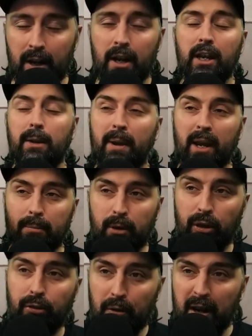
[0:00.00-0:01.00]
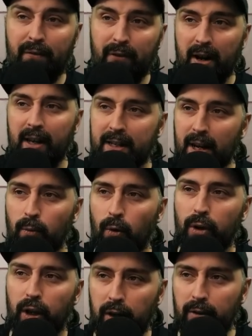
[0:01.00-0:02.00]
You pick up to 3 friendly
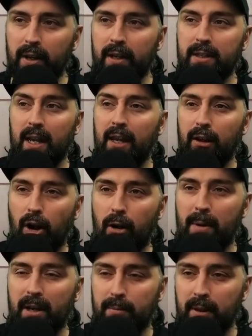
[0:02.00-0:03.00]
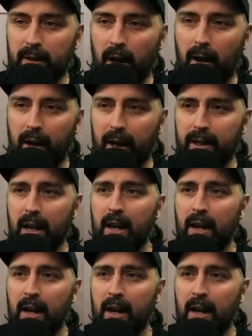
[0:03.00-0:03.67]
Deadwalker units in combat to be the targets,